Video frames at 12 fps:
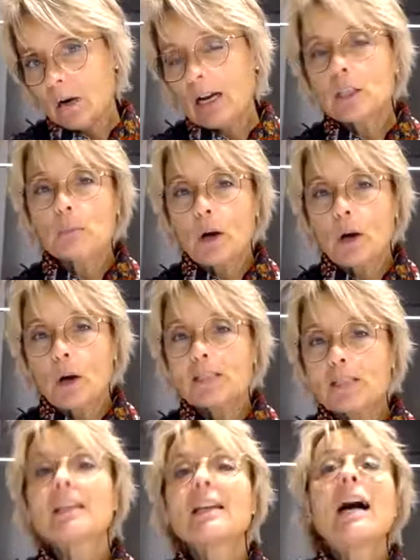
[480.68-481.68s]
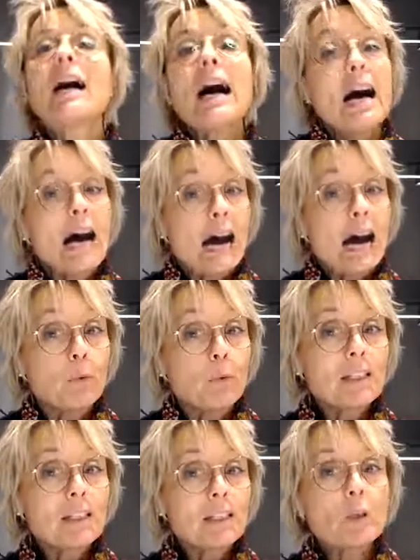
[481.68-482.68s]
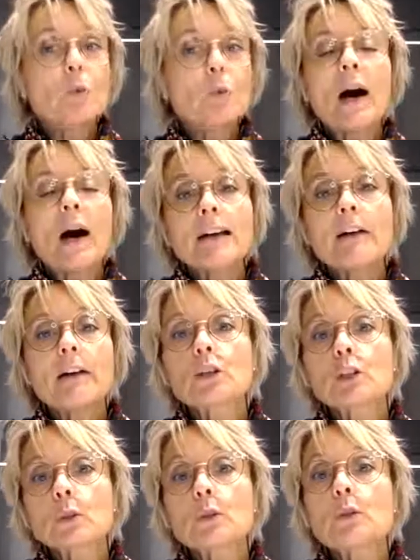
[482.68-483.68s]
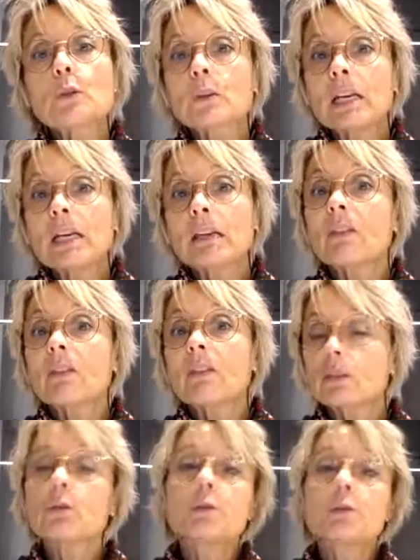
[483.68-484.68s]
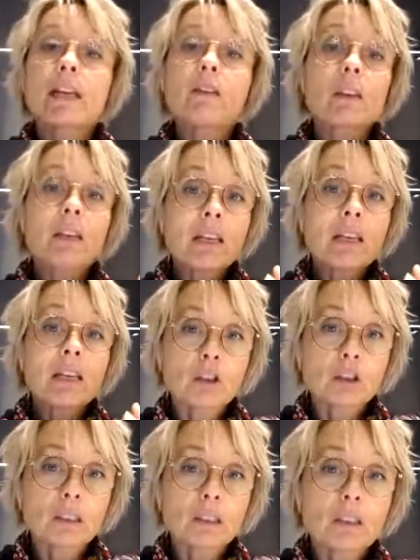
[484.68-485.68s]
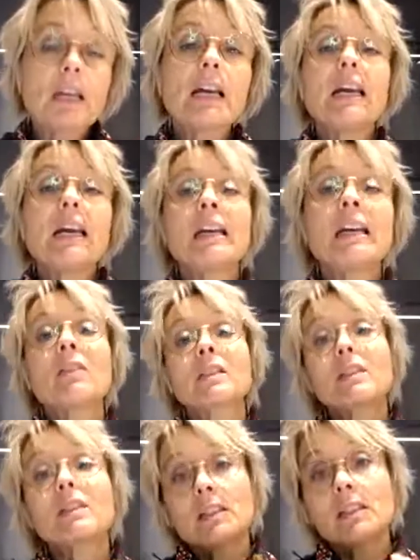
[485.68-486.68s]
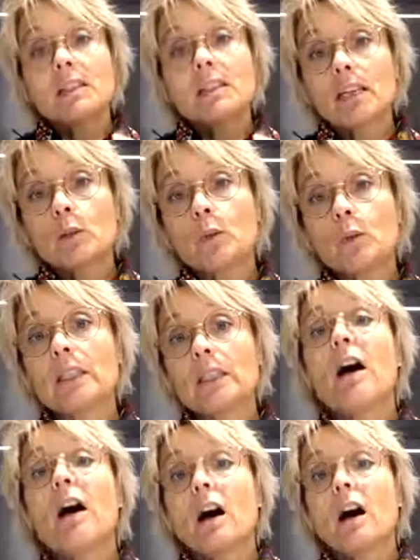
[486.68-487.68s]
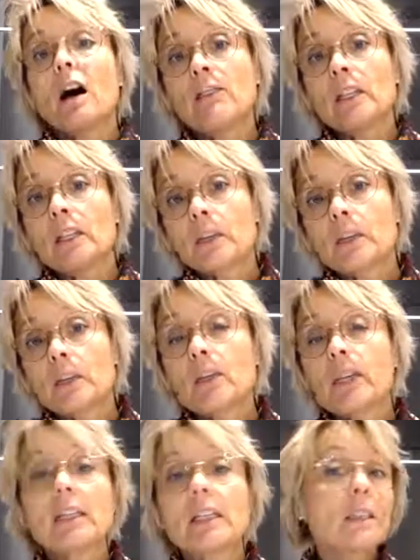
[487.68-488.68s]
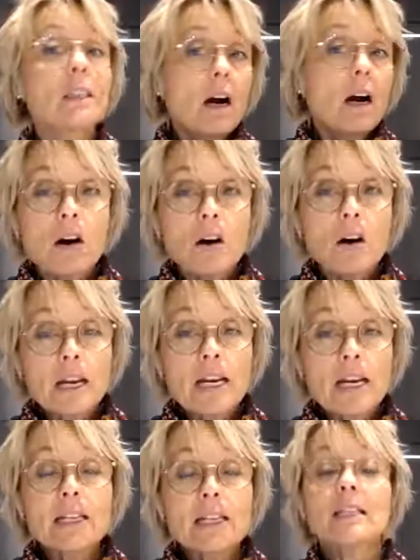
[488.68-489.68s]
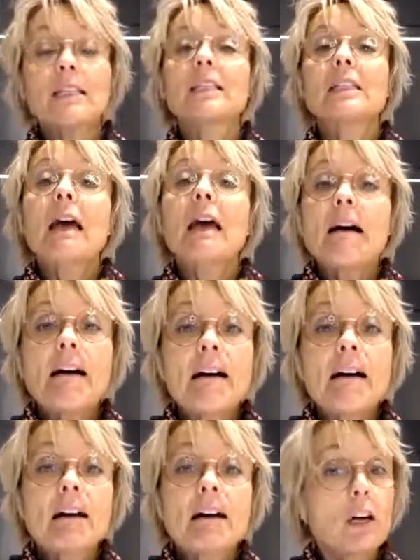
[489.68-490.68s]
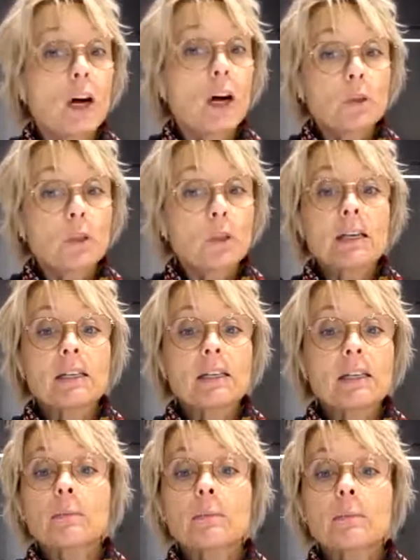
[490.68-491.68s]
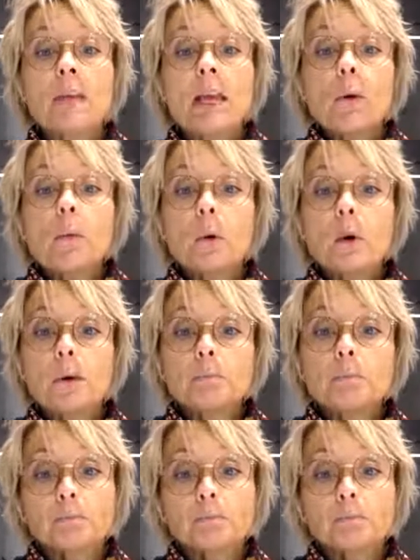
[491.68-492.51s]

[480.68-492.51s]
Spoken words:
as promised, I will tell you why I've chosen to take the kitchen in this second week of decluttering, organizing, and optimizing. Well,